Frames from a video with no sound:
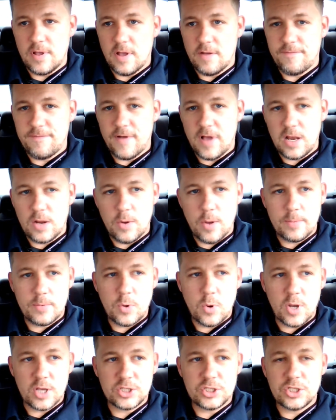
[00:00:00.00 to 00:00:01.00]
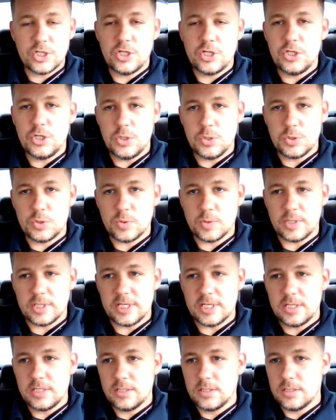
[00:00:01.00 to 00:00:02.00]
a follow up question
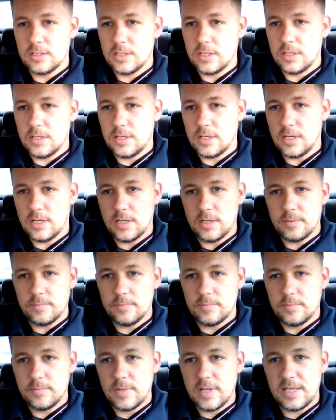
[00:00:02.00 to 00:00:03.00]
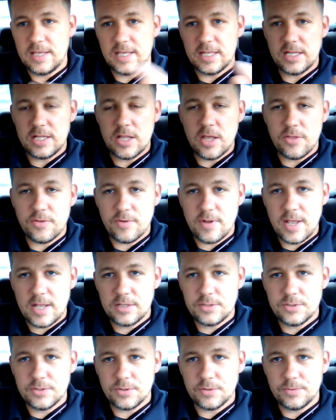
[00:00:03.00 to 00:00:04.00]
usually, um, and get another
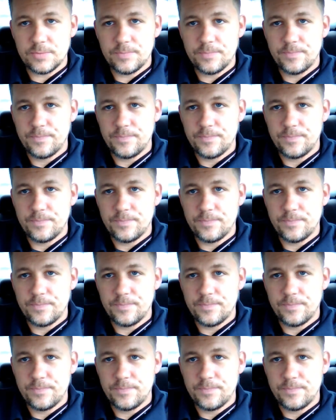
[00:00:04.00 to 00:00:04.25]
answer